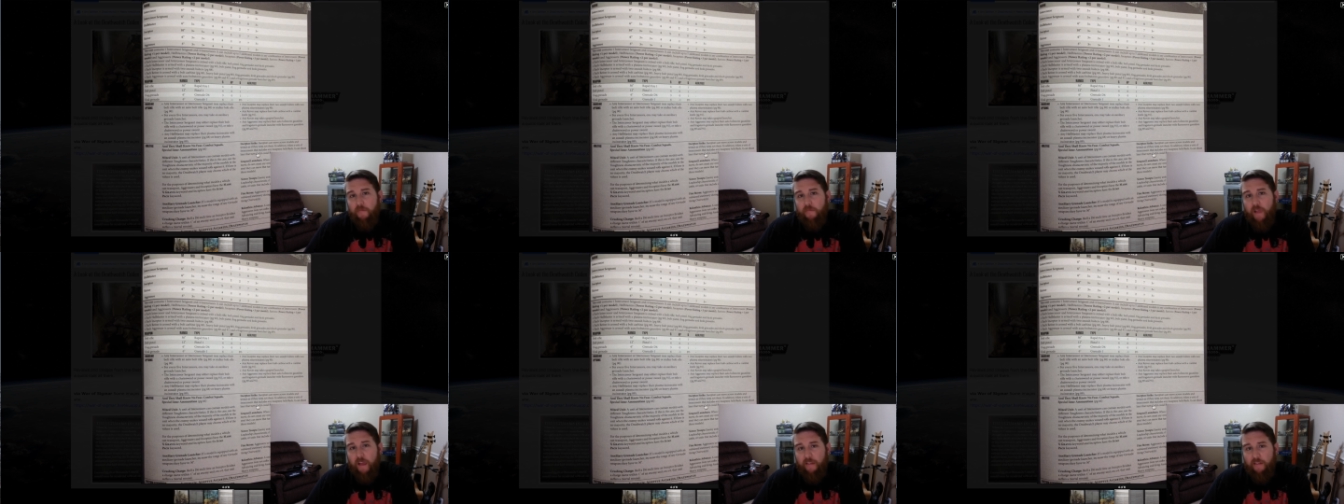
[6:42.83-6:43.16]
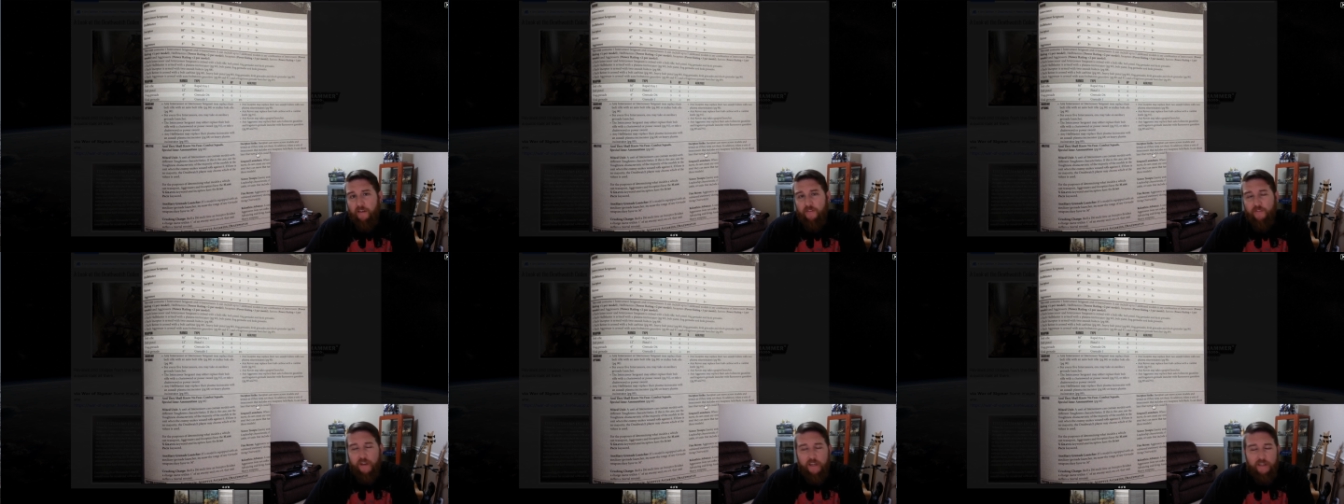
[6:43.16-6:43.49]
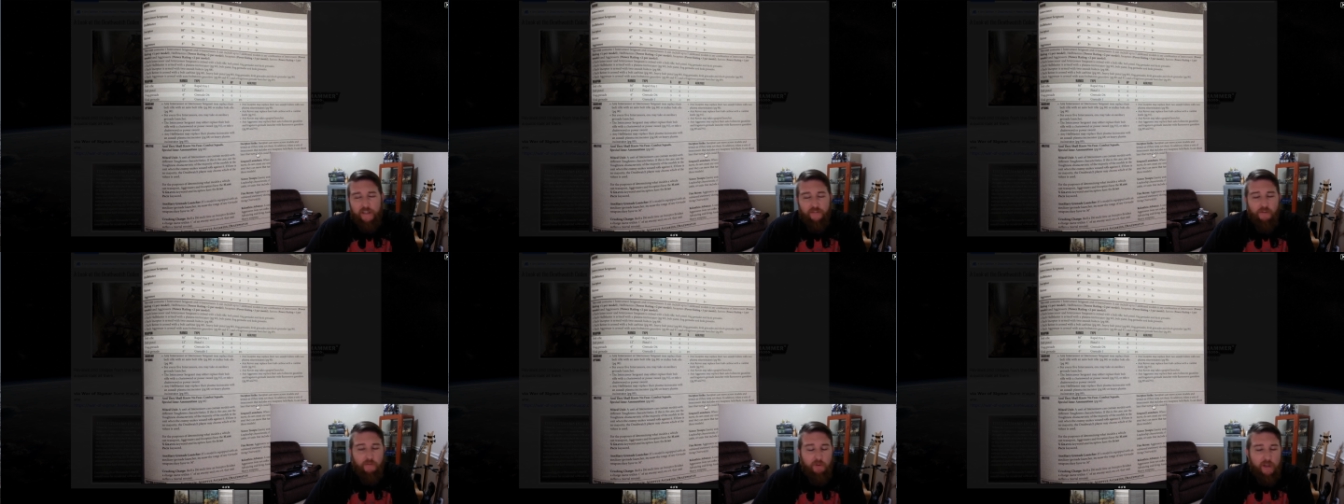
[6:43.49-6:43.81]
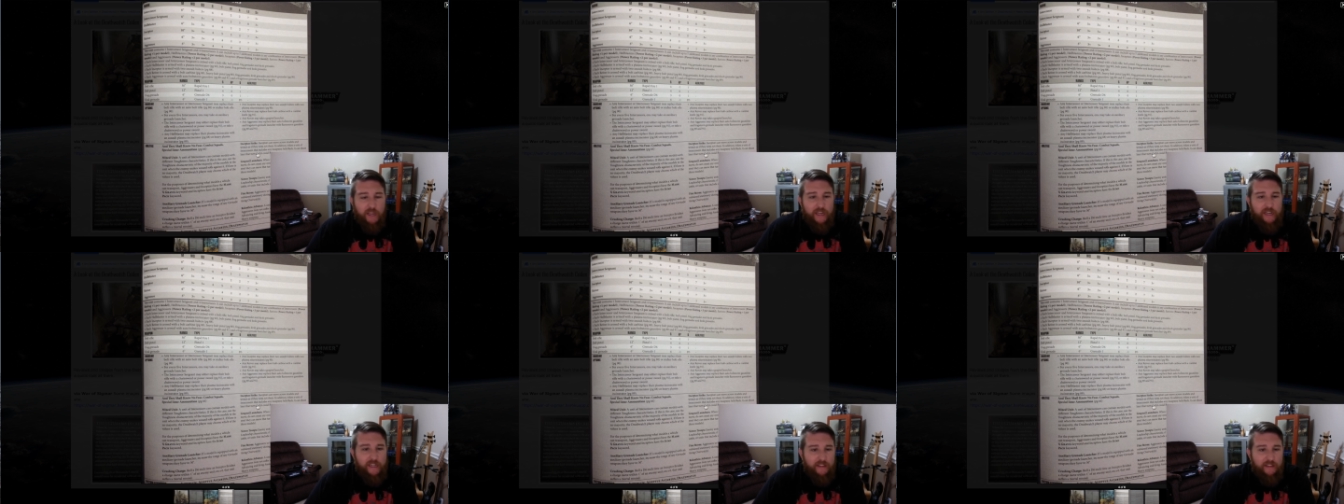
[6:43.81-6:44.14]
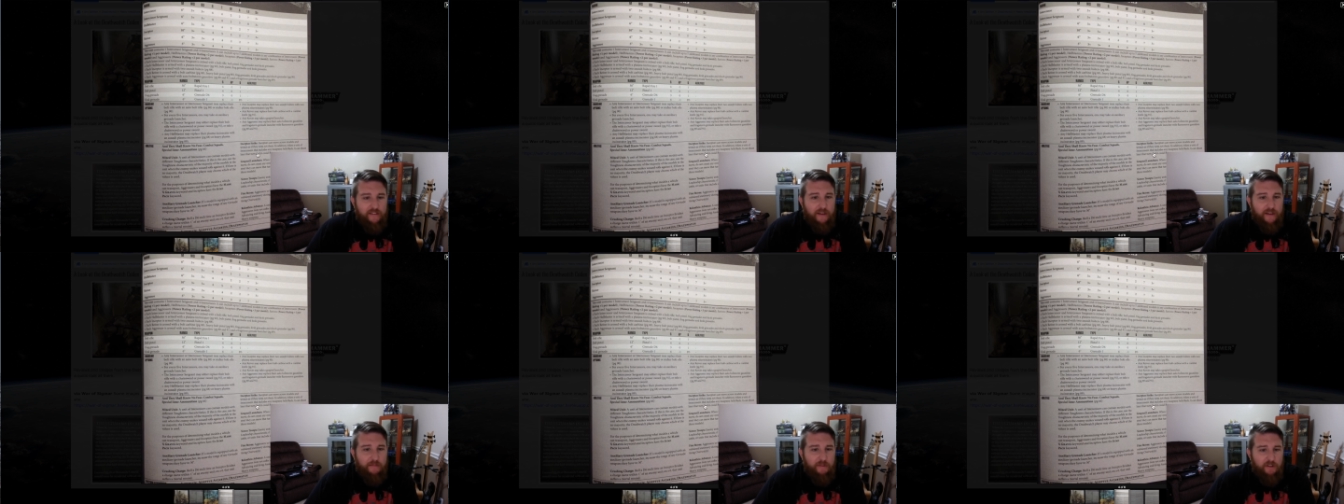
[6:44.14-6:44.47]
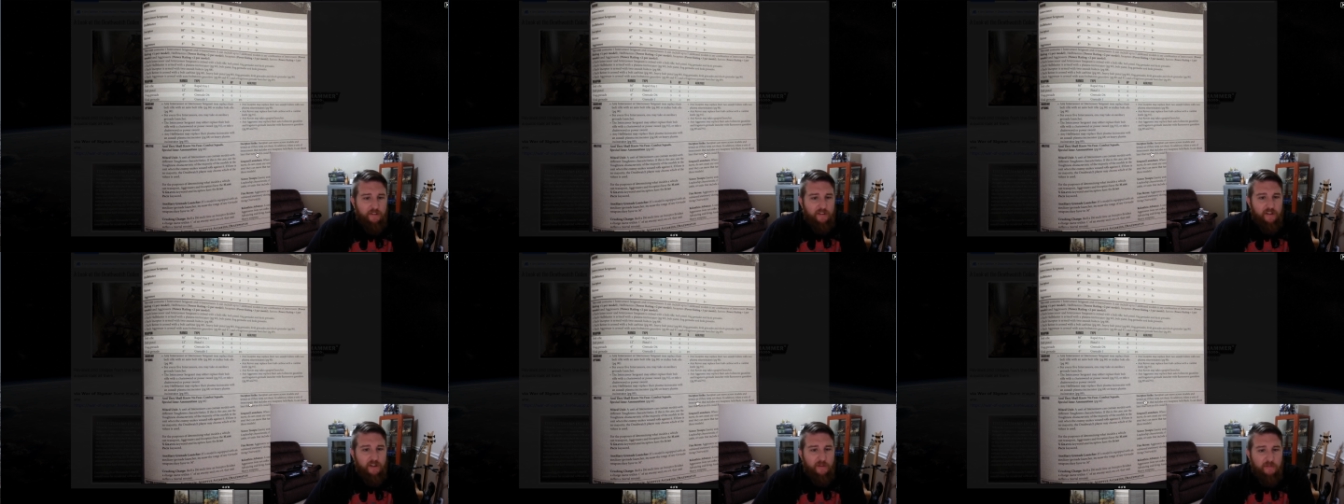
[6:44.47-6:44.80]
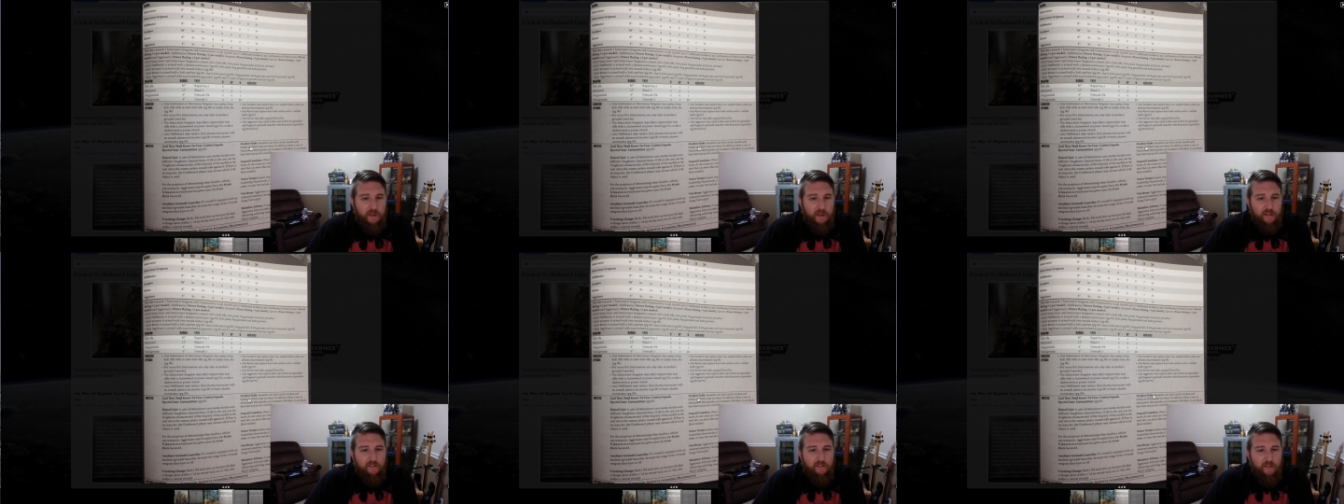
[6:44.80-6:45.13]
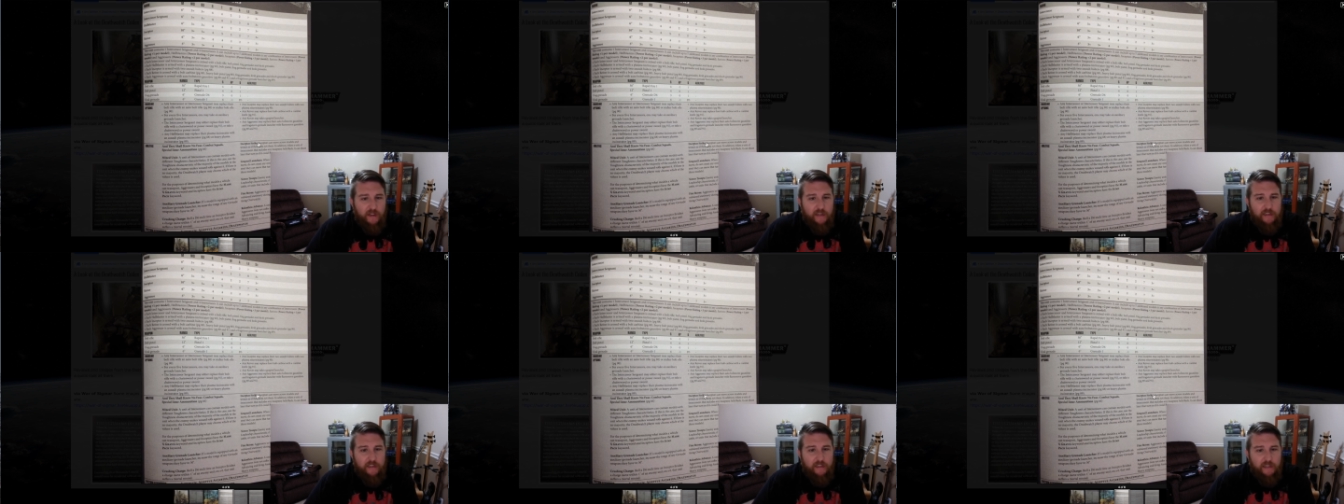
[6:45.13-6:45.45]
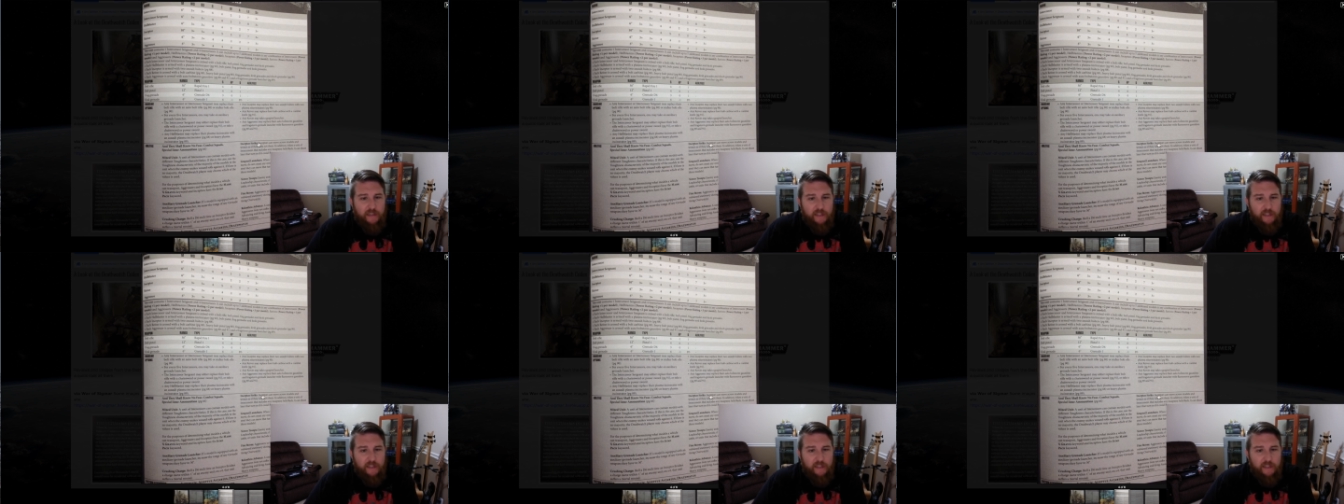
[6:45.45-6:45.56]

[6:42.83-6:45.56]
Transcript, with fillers: has an effect if you bring any Inceptors into your mixed unit.